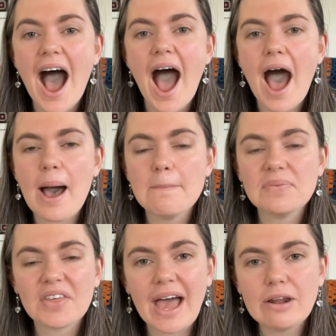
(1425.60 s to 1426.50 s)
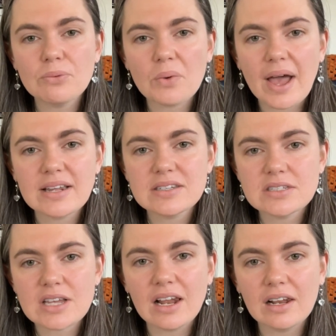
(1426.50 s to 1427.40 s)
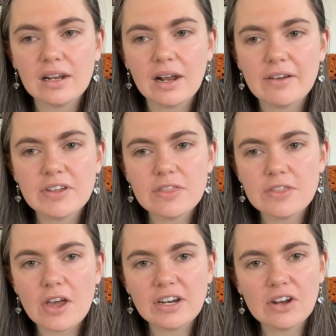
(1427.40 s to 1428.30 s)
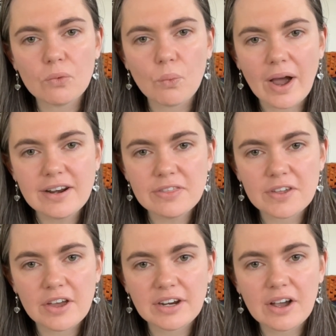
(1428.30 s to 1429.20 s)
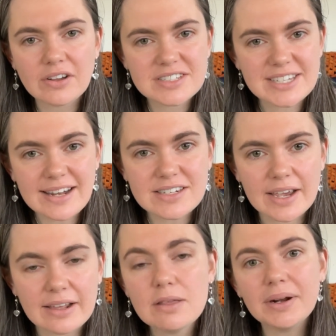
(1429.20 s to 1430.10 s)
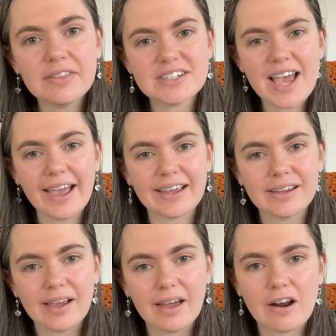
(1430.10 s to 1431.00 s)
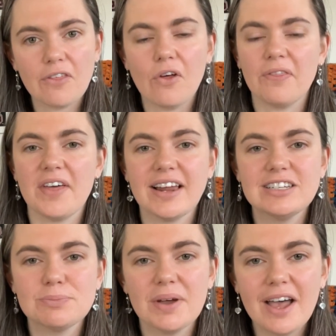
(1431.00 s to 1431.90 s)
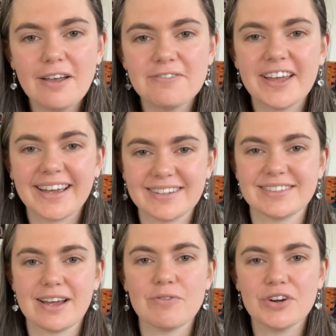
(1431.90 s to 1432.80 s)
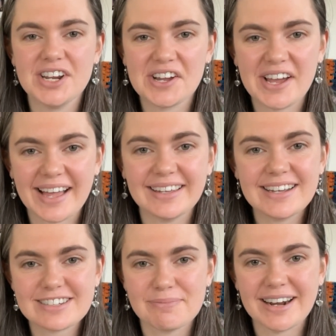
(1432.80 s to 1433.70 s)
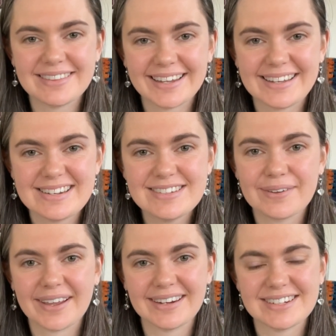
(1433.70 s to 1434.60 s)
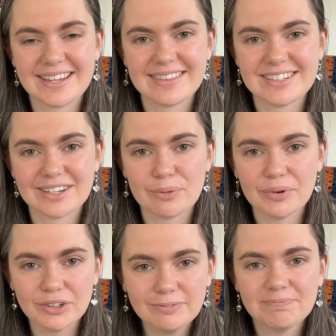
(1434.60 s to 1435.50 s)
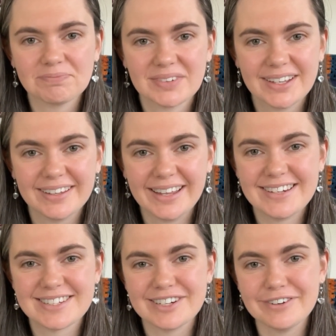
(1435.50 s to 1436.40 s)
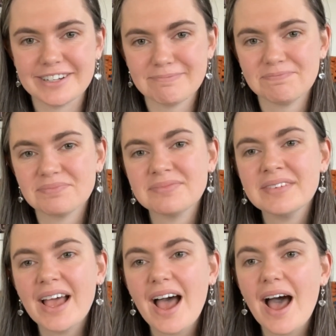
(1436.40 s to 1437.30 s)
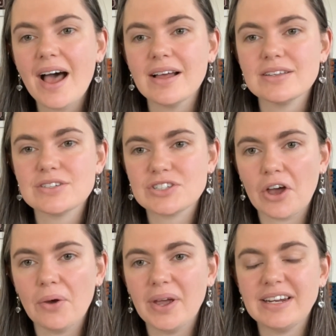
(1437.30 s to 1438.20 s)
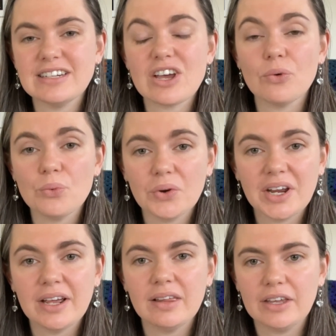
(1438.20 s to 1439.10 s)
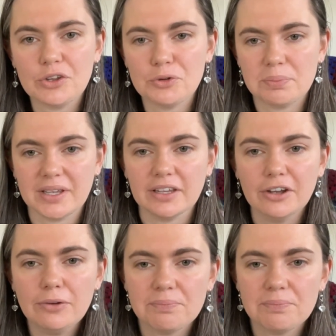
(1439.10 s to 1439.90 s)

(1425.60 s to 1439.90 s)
That runs 11:30 to 1:30 on Saturday in the middle of the day. And I thought, that is perfect. I've already got Alex minding the kids so I can attend the Jingle Ball. Let's do it. So it is a really cute pillow.